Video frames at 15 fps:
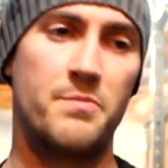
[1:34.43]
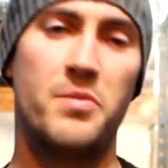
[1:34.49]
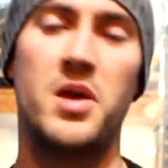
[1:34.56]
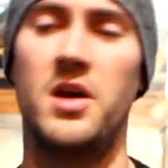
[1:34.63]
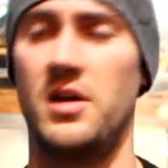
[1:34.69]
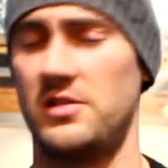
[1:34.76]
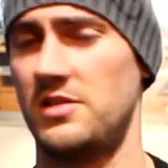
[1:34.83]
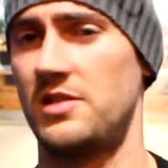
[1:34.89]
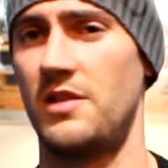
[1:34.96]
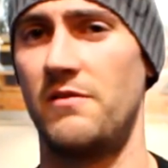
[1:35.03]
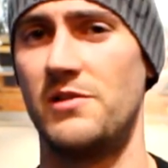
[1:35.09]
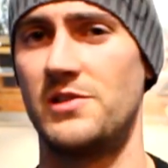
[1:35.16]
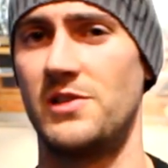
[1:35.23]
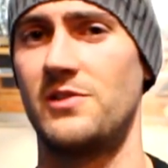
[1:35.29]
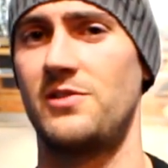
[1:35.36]
pièce de
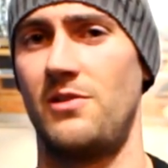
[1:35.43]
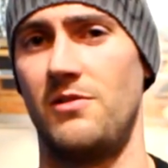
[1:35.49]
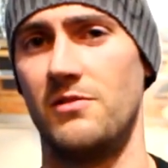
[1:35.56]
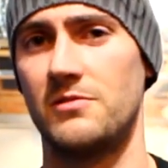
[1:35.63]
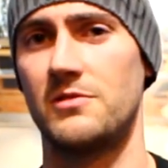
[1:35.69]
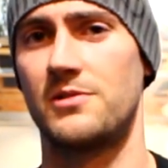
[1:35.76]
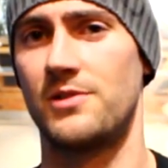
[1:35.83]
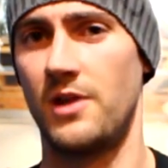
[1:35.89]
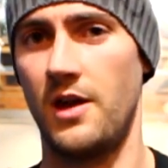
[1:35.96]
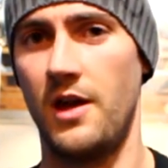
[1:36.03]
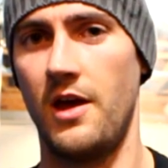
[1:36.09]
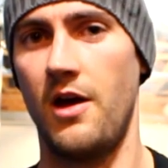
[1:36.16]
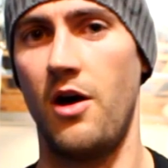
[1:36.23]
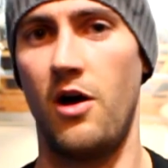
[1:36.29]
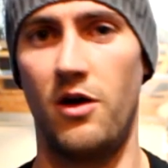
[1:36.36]
résistance
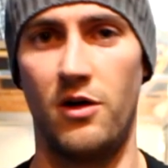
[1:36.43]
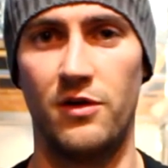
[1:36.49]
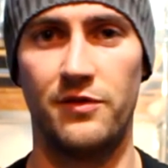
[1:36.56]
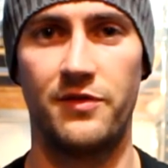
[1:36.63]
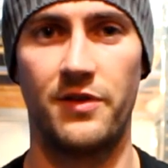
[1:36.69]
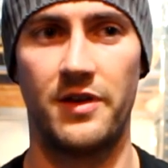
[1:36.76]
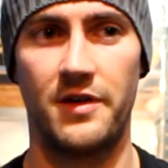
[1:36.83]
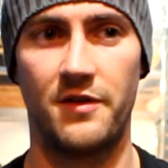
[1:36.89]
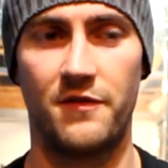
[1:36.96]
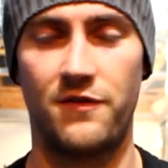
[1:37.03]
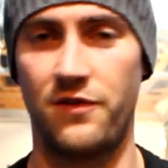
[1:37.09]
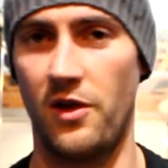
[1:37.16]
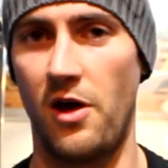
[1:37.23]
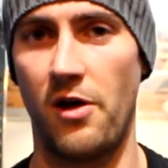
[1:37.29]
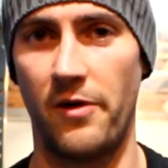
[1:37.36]
of
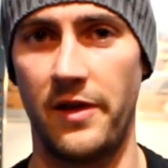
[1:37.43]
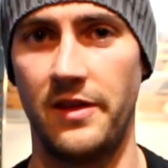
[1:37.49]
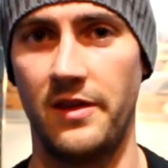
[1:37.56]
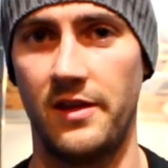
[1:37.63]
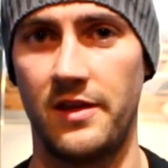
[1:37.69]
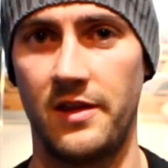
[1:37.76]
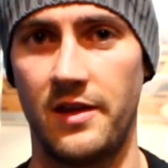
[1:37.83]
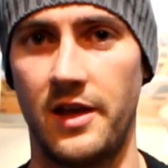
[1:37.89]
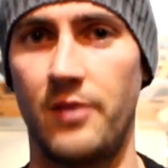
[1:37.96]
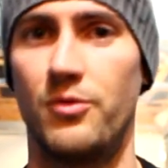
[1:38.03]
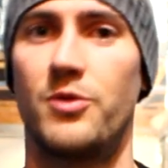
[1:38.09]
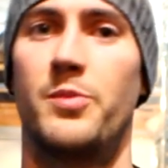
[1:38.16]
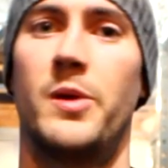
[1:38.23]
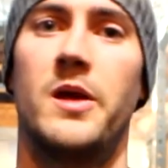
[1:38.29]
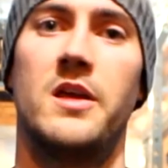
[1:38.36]
flooring, it
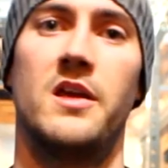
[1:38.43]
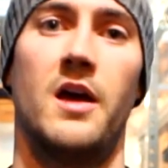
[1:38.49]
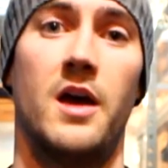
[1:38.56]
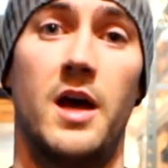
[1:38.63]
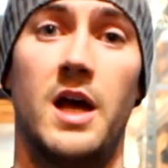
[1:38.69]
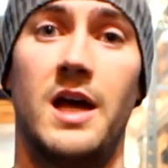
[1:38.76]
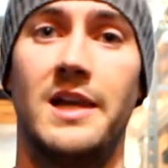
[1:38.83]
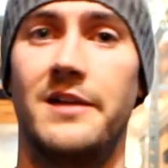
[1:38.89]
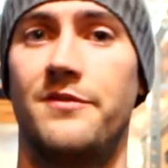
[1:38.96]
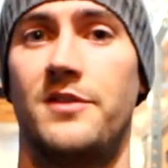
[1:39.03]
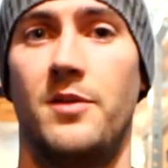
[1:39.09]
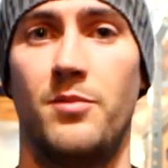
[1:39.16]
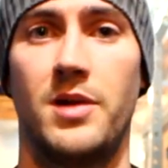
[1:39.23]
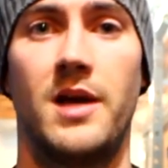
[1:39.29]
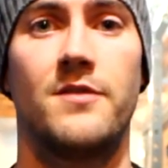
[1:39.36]
would be a
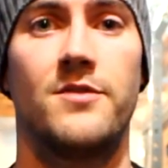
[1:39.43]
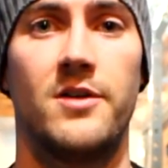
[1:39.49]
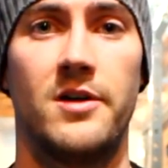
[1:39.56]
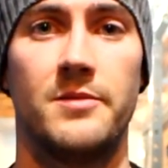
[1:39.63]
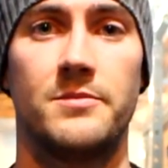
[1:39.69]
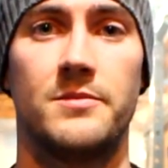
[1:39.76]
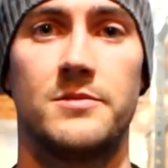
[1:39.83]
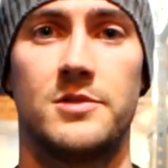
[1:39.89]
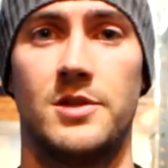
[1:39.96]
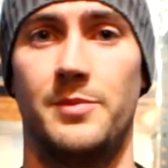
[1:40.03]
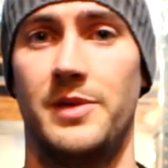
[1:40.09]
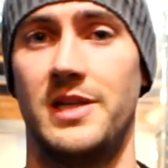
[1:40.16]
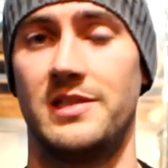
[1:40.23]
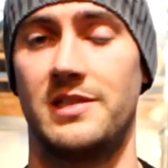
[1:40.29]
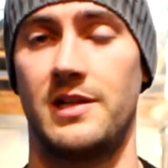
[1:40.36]
lifting platform. So
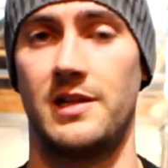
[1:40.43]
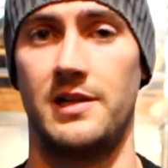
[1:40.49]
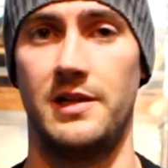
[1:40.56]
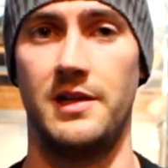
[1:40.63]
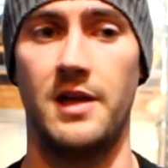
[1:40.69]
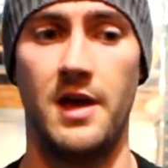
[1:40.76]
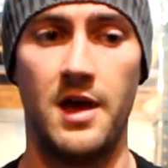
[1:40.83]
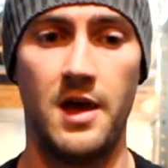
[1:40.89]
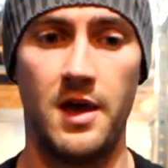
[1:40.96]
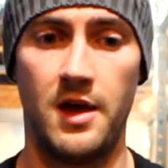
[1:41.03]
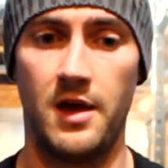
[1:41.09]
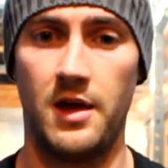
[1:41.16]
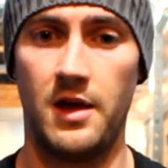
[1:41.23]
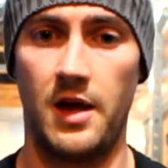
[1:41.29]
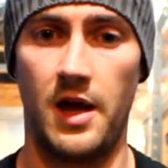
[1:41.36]
basically,
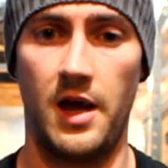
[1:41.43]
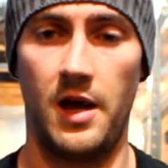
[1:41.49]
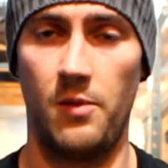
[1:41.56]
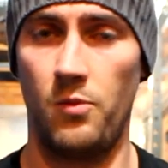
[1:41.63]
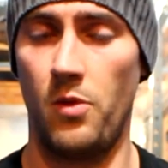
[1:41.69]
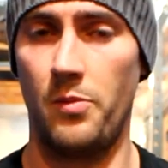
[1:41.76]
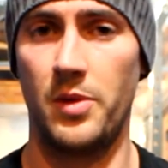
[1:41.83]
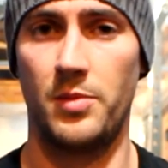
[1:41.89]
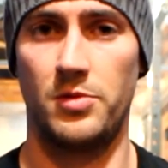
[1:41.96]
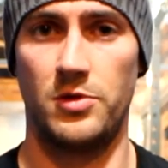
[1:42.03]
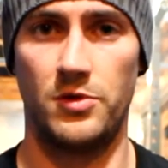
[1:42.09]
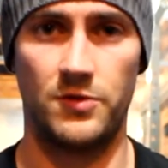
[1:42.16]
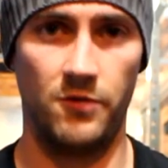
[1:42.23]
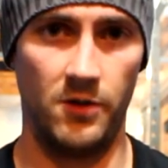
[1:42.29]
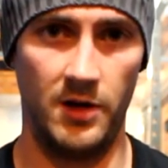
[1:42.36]
what people
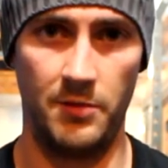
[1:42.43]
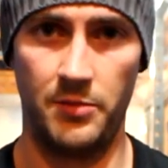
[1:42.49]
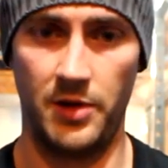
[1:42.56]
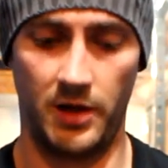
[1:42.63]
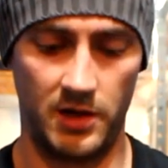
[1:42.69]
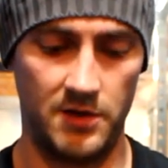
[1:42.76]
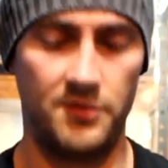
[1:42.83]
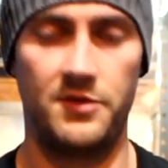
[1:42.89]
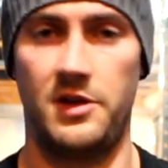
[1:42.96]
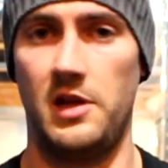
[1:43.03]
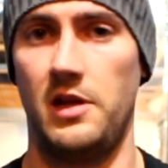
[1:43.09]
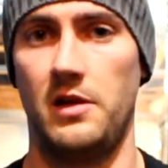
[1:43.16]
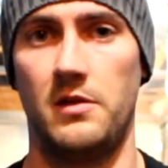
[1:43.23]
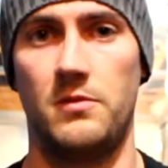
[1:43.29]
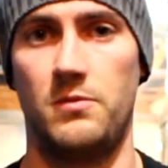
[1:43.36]
use for Olympic
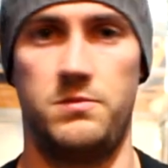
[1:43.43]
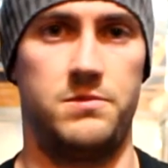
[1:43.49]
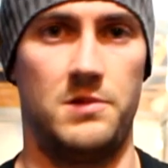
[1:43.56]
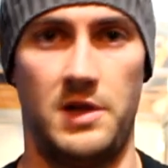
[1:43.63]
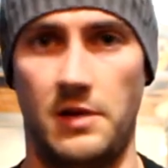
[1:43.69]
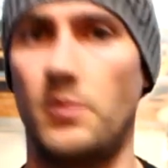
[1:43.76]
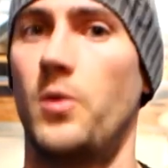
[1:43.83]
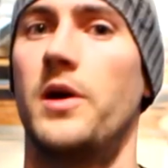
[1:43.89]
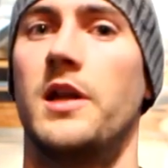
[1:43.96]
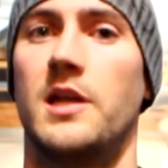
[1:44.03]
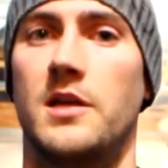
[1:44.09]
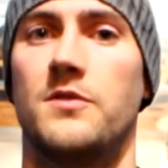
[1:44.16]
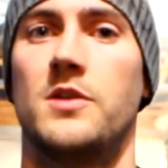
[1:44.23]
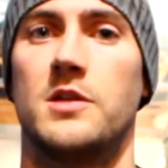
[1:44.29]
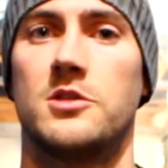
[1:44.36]
lifting, like
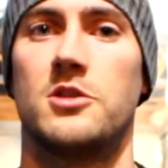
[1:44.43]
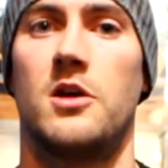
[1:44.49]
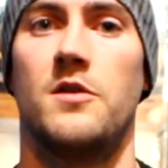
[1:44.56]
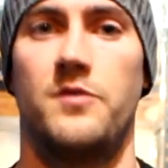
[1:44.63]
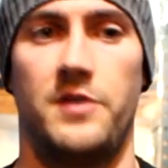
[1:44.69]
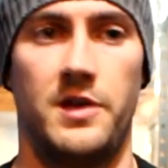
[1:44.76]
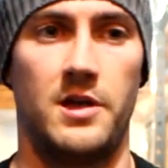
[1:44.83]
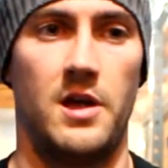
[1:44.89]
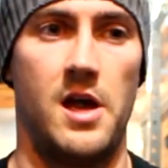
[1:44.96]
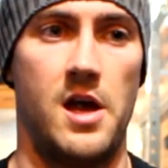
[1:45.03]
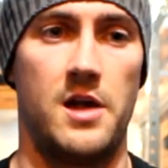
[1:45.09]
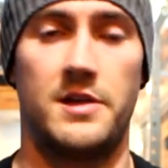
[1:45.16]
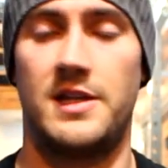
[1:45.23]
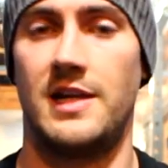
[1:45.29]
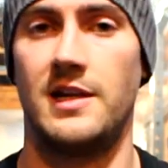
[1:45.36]
weightlifting sort of thing,
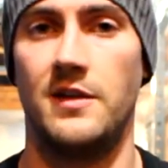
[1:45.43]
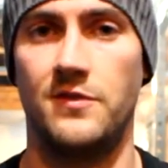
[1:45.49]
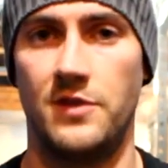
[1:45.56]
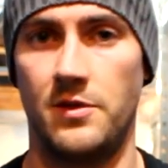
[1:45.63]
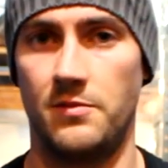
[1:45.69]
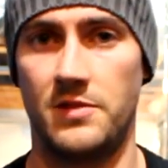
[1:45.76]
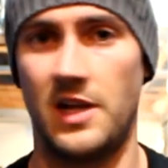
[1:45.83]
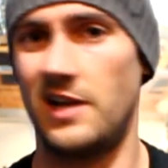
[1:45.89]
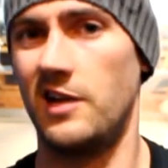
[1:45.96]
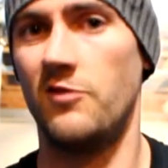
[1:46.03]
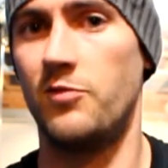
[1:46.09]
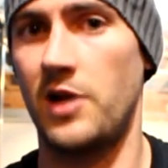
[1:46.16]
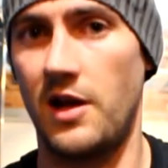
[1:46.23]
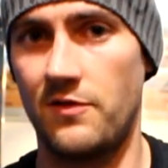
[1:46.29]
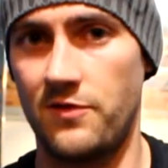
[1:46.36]

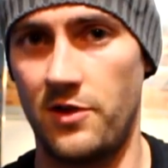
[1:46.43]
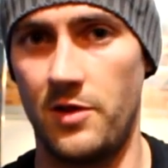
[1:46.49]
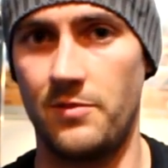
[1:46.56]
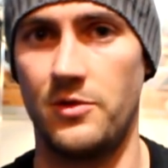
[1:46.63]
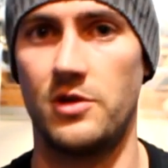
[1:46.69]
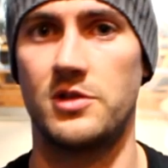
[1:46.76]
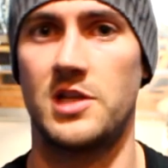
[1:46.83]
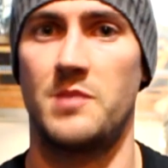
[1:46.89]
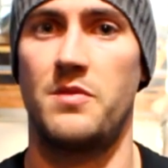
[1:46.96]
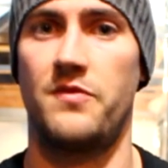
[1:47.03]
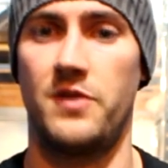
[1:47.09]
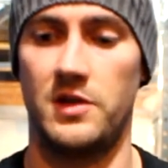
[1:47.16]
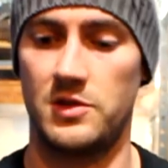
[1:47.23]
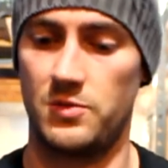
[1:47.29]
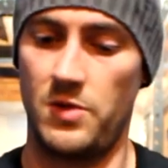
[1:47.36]
deadlift platform, those type of
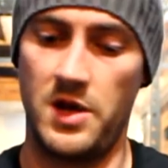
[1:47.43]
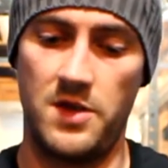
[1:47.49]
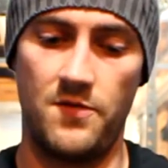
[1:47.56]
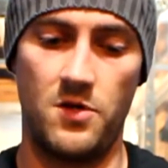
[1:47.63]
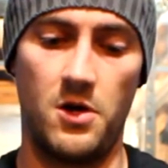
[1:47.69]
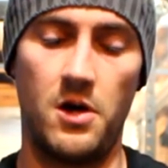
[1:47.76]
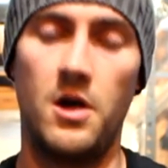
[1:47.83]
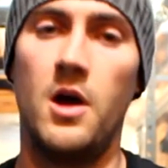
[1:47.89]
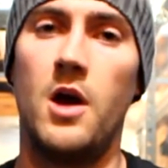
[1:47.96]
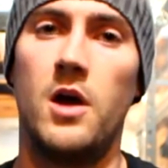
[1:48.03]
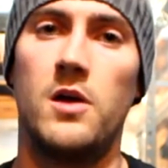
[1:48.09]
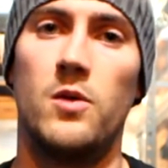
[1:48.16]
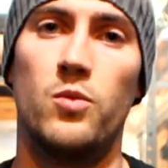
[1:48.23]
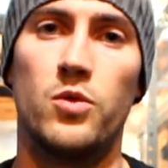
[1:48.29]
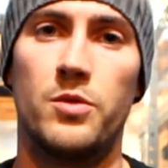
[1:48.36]
things where you've got
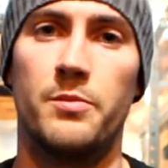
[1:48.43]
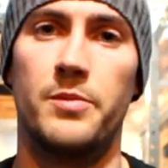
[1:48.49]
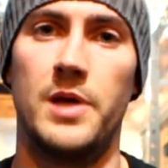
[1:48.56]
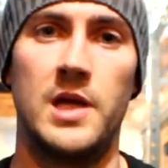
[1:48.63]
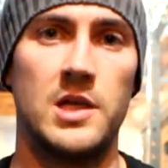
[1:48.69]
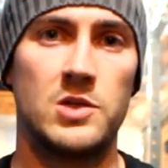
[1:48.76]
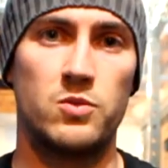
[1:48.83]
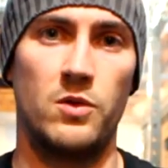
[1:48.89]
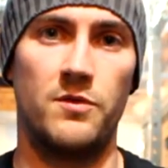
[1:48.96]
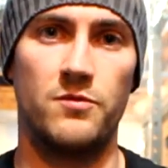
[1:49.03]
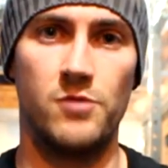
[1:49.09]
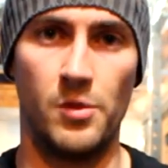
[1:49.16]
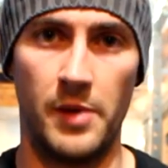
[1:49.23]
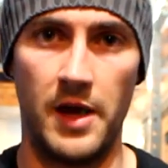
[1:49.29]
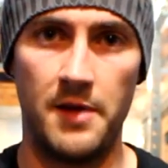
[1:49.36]
a wooden base with
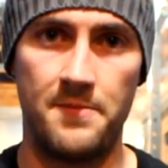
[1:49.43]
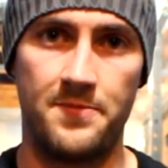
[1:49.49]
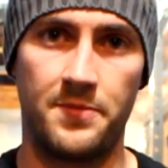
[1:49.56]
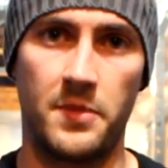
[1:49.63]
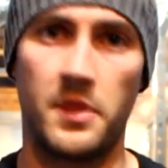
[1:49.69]
rubber.